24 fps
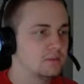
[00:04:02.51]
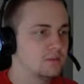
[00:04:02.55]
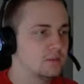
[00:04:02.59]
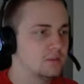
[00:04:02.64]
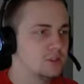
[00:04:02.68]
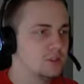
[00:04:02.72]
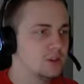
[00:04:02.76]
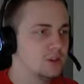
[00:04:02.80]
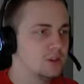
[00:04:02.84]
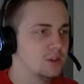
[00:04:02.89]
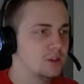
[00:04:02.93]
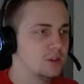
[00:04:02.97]

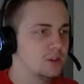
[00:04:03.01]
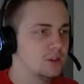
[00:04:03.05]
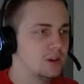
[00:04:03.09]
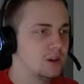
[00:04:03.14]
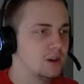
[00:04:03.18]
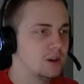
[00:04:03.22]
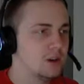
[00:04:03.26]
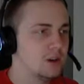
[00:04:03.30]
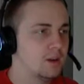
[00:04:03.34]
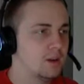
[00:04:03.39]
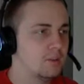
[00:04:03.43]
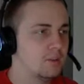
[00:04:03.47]
so
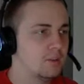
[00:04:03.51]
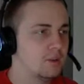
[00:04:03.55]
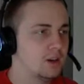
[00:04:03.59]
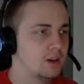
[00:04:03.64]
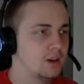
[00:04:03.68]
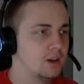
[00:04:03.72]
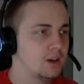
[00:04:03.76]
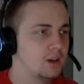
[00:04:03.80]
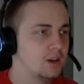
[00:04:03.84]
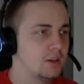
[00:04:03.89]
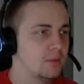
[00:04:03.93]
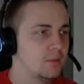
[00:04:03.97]
I am
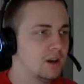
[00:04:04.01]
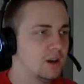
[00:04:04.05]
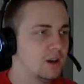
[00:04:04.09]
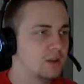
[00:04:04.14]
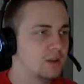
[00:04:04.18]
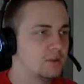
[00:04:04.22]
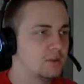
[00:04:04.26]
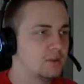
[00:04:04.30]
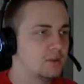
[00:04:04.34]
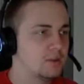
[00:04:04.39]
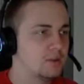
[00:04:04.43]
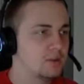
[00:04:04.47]
looking at
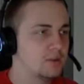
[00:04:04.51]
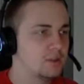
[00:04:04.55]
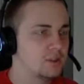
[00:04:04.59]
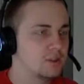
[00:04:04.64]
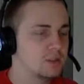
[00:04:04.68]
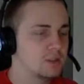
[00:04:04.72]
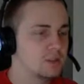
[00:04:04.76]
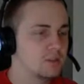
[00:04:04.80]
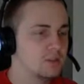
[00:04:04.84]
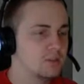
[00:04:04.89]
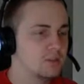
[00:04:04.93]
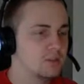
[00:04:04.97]
about
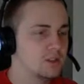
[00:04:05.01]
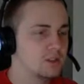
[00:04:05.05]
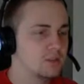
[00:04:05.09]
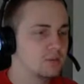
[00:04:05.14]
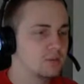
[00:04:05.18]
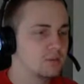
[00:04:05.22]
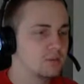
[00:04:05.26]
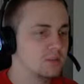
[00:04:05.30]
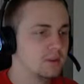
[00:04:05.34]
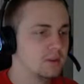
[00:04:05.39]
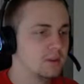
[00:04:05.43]
463.